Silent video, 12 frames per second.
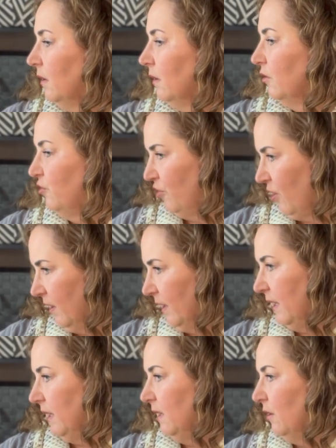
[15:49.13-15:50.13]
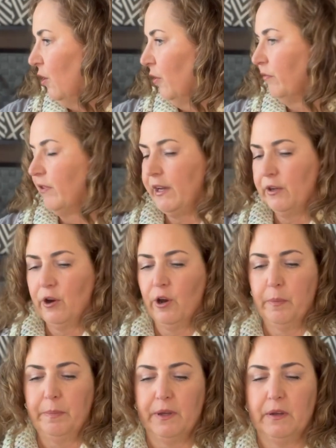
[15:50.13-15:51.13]
chunky called Red
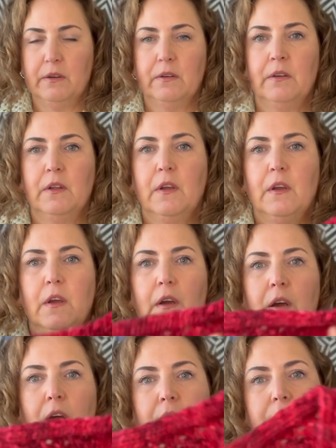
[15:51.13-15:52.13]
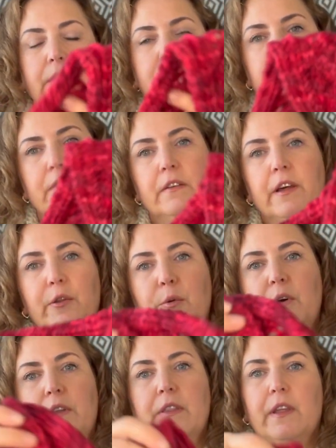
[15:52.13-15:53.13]
Carpet. And this is another
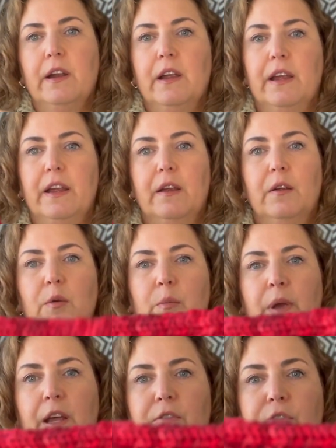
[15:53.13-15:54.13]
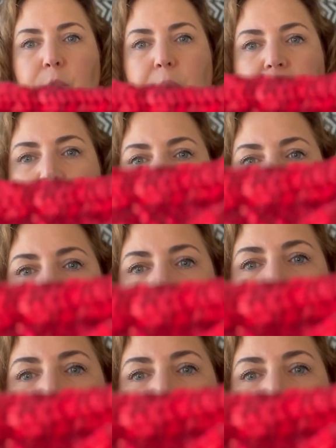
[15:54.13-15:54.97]
one that I made for myself.